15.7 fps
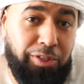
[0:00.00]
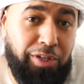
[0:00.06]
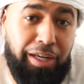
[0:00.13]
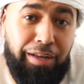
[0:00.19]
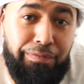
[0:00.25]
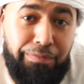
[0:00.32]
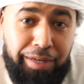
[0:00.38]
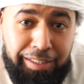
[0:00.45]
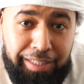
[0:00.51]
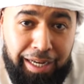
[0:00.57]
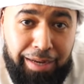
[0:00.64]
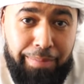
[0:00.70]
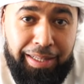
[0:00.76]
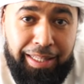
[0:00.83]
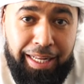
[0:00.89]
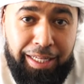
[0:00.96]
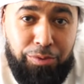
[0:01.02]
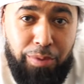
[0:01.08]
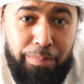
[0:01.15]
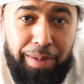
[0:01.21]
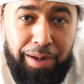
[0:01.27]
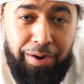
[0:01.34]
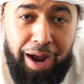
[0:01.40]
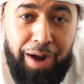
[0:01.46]
So I can fix. I can make the next one
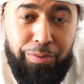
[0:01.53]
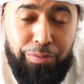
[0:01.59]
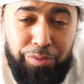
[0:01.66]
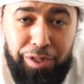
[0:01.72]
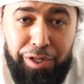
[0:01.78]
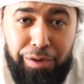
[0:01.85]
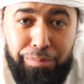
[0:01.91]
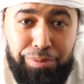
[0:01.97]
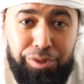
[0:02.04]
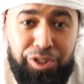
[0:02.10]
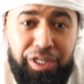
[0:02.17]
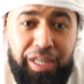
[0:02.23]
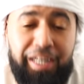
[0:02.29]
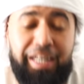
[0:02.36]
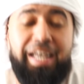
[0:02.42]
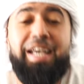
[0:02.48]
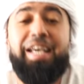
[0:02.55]
better. I would really appreciate it.